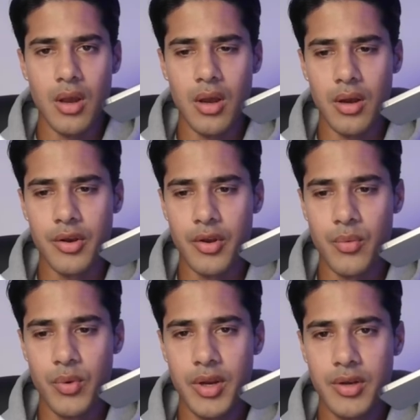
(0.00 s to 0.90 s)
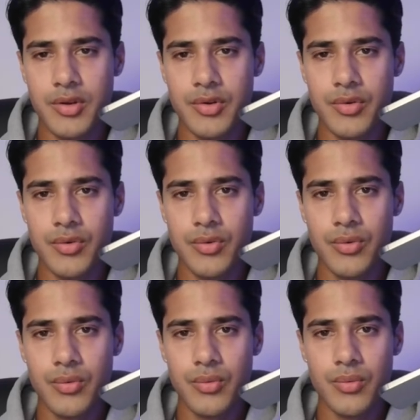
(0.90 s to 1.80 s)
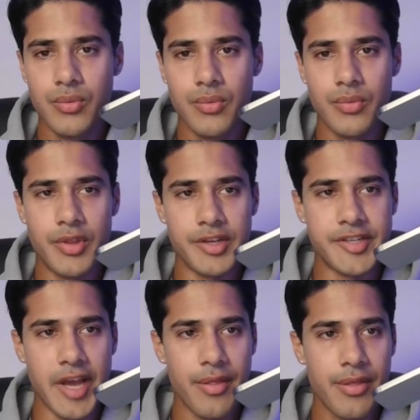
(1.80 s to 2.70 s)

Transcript: Could we do the 10th?